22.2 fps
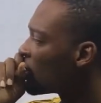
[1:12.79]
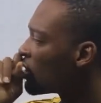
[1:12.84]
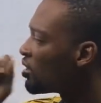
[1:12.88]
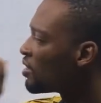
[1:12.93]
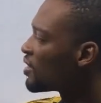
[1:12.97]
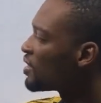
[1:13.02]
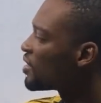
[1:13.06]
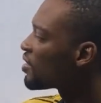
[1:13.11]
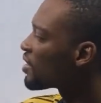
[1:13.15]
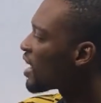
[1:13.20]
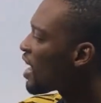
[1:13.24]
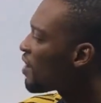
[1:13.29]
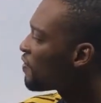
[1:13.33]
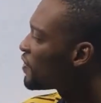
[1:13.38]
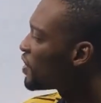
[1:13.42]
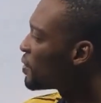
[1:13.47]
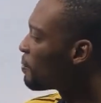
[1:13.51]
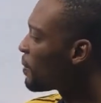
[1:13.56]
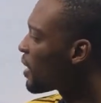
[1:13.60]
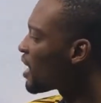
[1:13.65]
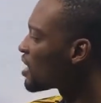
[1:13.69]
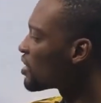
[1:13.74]
derived
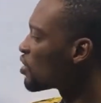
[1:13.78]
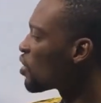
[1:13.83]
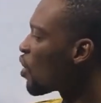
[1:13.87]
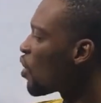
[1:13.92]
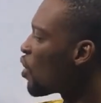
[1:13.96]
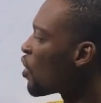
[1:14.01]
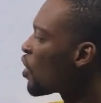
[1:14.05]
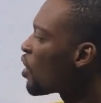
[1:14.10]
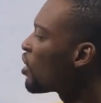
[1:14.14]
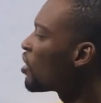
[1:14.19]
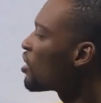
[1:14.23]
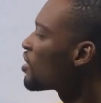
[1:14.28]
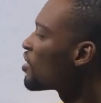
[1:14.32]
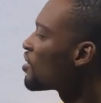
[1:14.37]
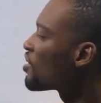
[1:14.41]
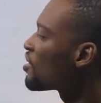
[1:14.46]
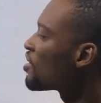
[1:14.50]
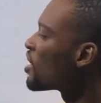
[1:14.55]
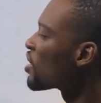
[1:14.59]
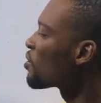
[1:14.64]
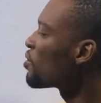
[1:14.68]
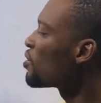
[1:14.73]
demand or
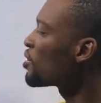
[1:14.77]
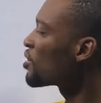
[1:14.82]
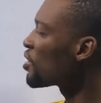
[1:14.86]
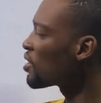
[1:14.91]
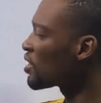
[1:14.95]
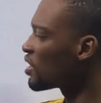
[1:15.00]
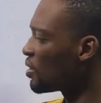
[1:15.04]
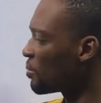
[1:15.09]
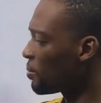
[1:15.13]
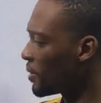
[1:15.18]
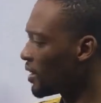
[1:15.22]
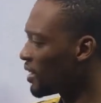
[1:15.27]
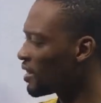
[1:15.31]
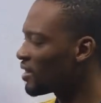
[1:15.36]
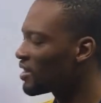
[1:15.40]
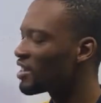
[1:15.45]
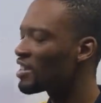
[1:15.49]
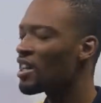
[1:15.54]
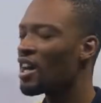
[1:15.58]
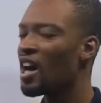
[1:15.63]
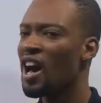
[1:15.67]
sequential demand,